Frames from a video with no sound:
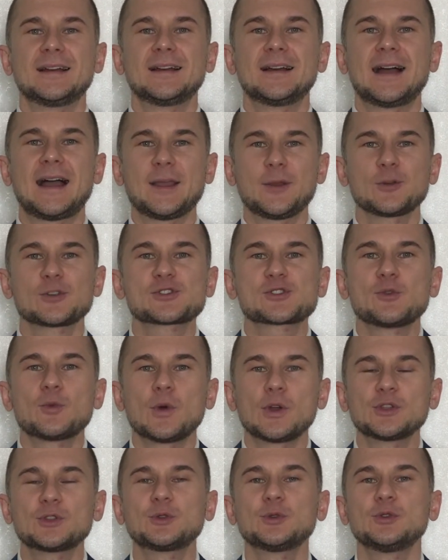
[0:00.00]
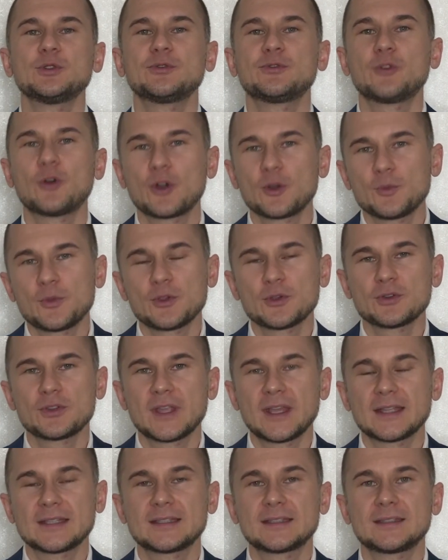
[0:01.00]
I also want to inform you
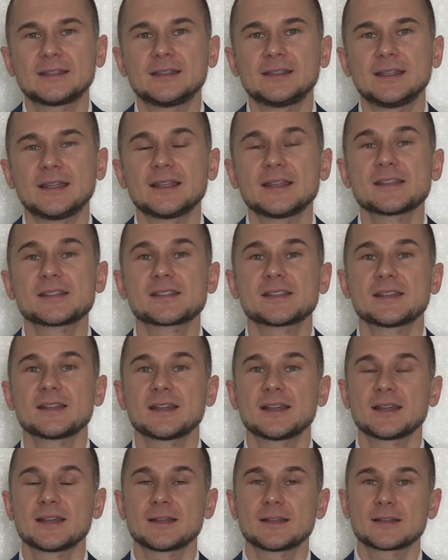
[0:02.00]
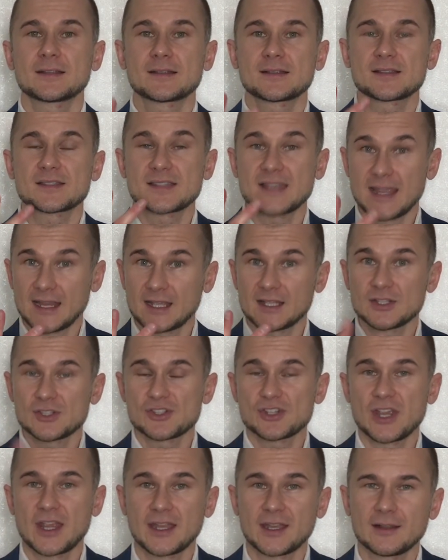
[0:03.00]
that there is a second
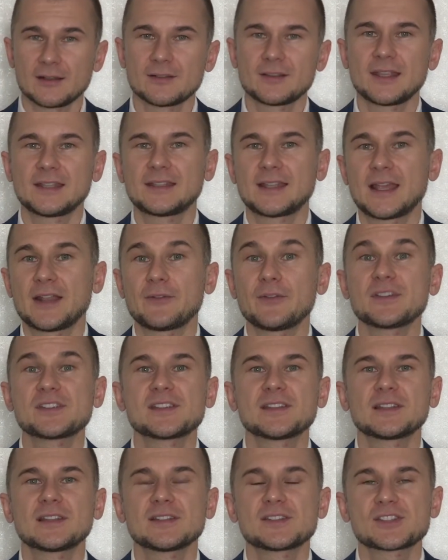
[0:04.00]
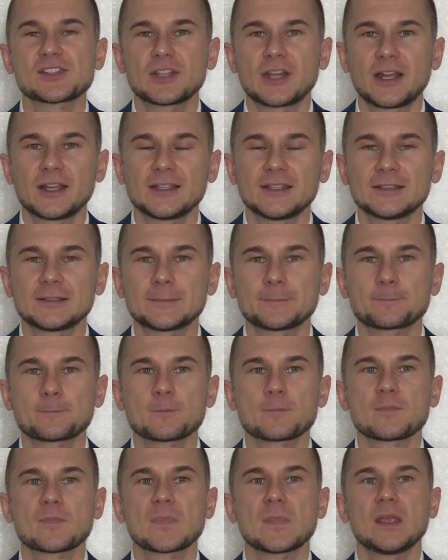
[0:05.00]
channel that I recently started
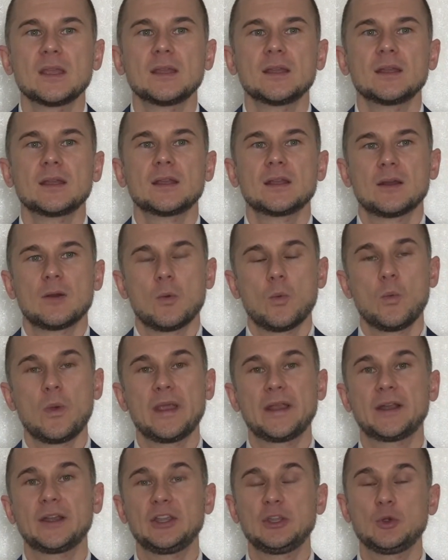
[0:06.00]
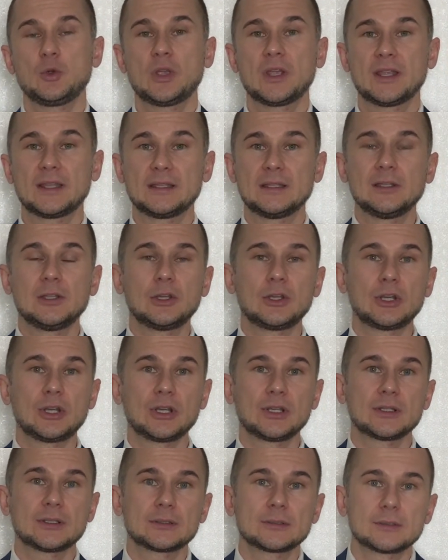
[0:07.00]
where you can
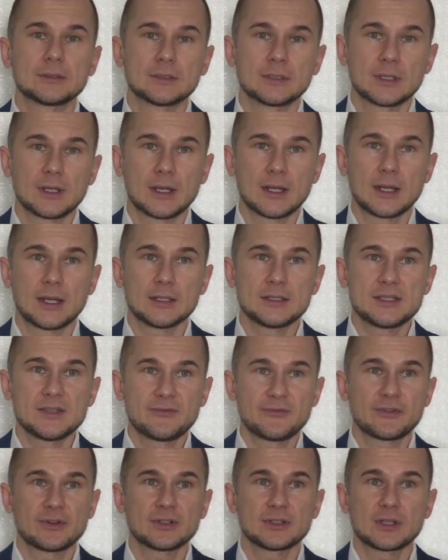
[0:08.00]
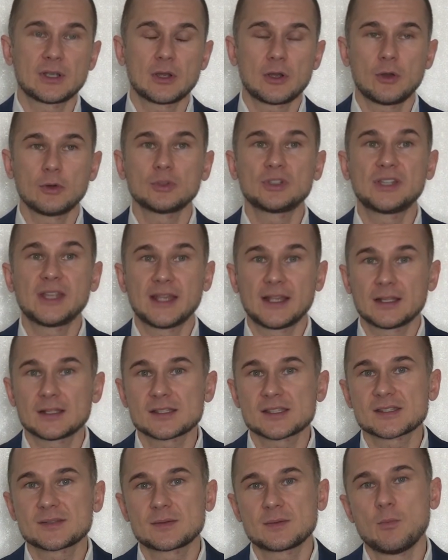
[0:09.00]
learn different
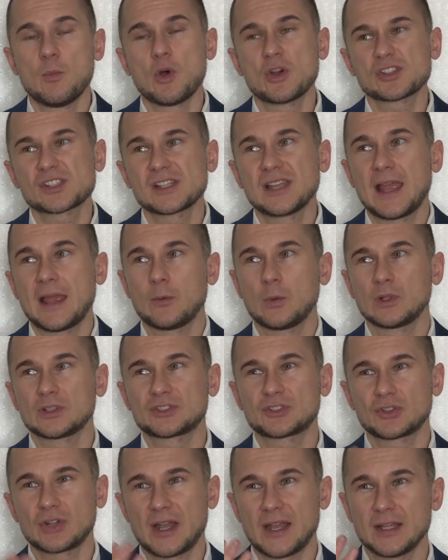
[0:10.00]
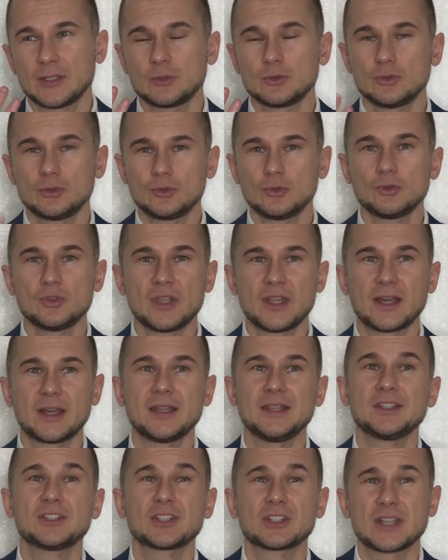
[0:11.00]
hotels. Mostly I will try to do their
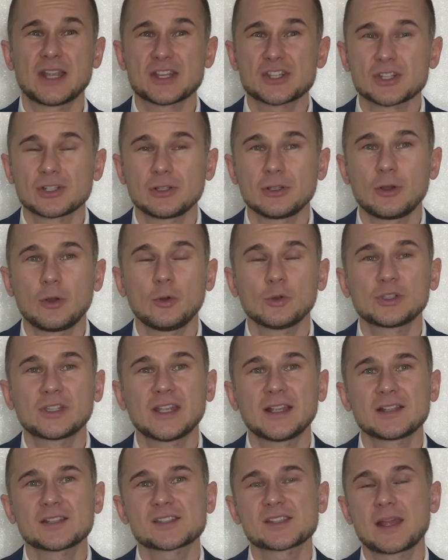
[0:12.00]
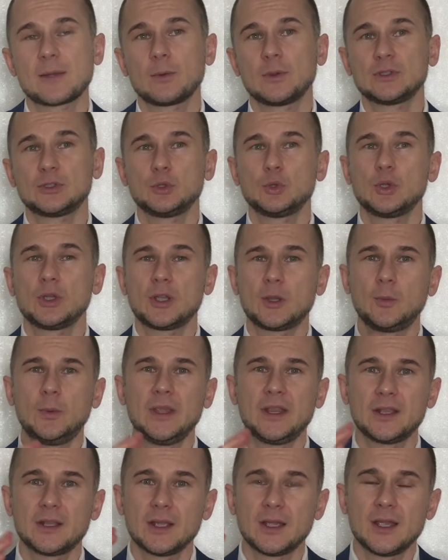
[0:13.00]
international hotels. I will do a
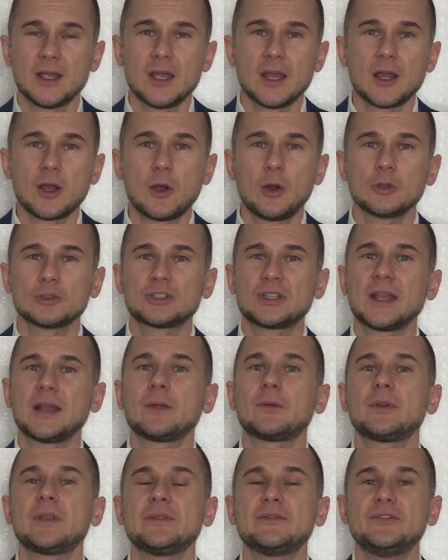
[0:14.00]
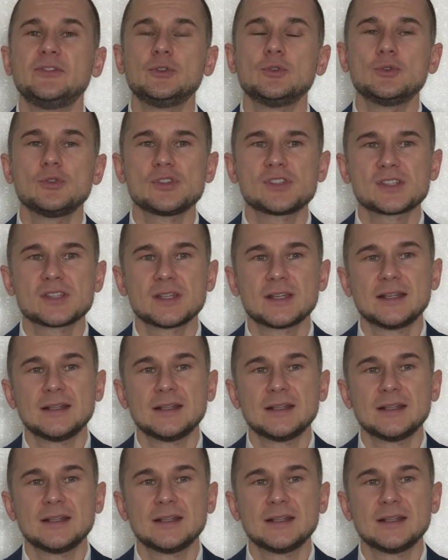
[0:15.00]
quick hotel reviews,